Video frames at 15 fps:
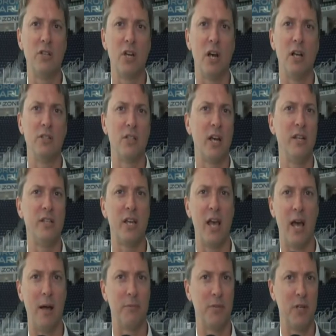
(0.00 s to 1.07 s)
John's Ice
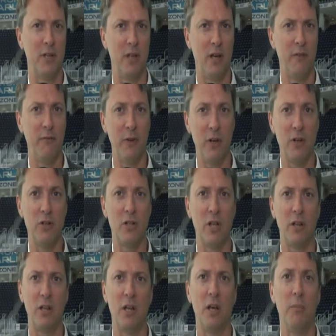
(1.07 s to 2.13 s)
Caps, and they finished
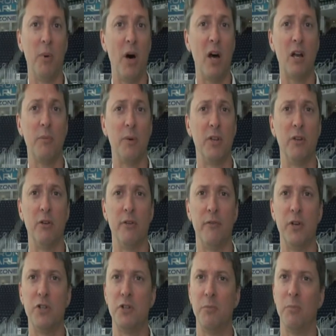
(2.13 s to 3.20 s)
at the bottom of their
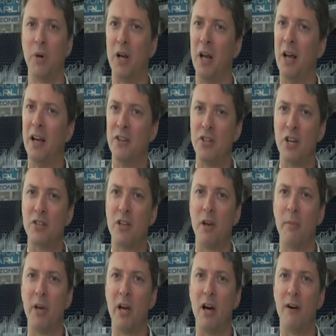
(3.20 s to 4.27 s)
division, but just
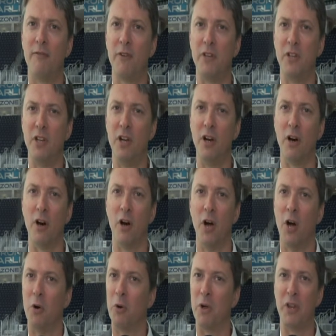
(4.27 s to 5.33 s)
coming off a year
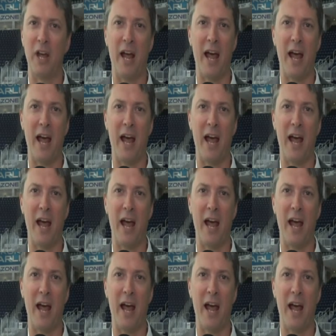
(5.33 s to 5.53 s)
where they